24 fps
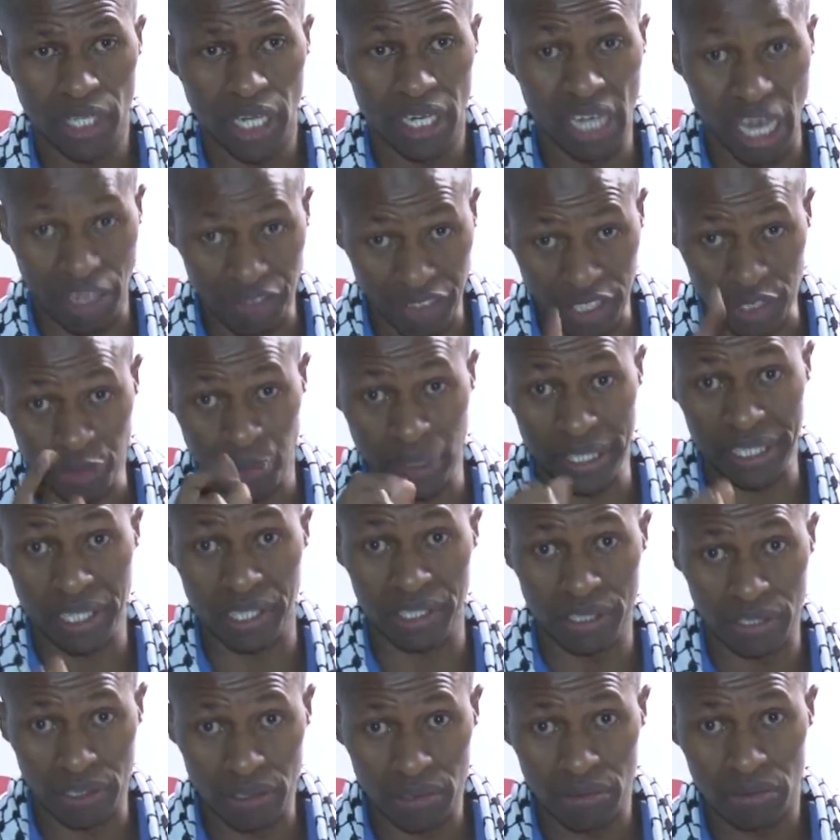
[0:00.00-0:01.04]
life
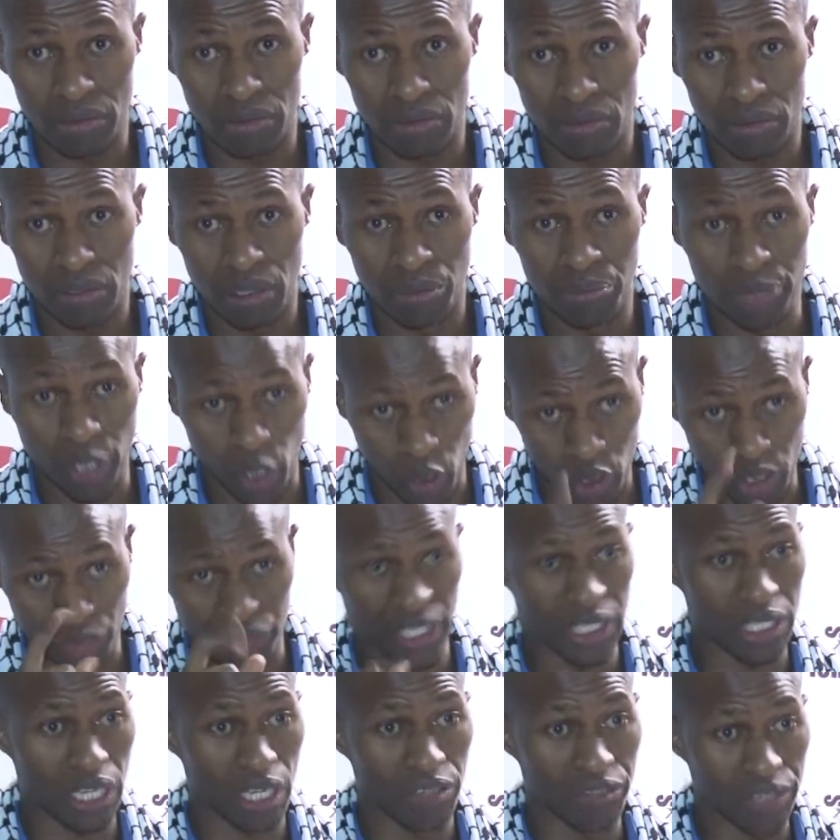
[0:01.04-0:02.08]
expectancy because of
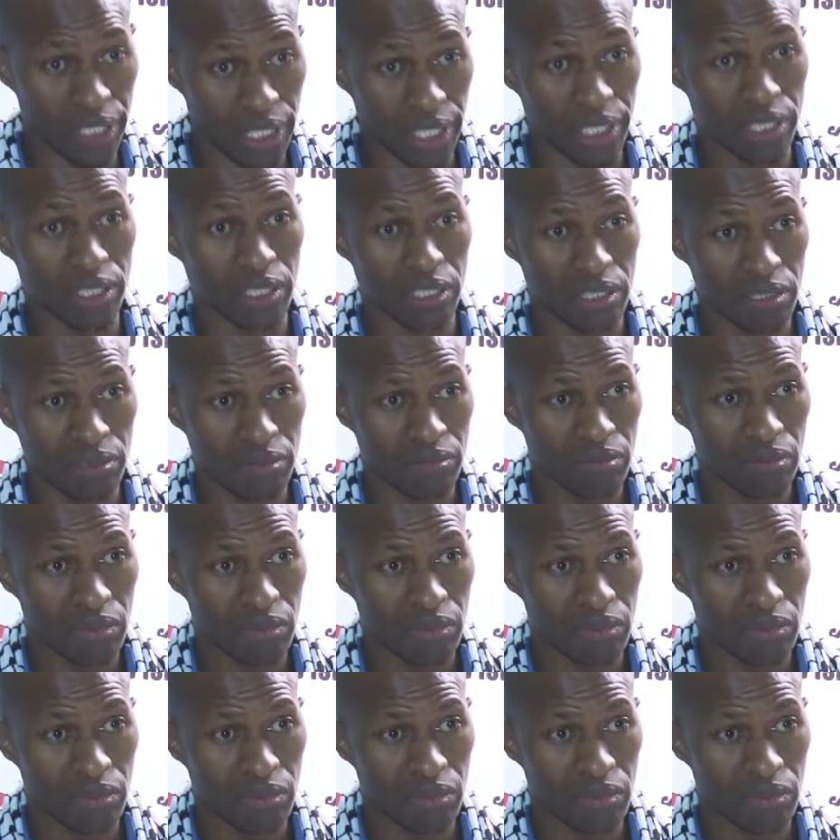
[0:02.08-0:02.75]
HIV/AIDS.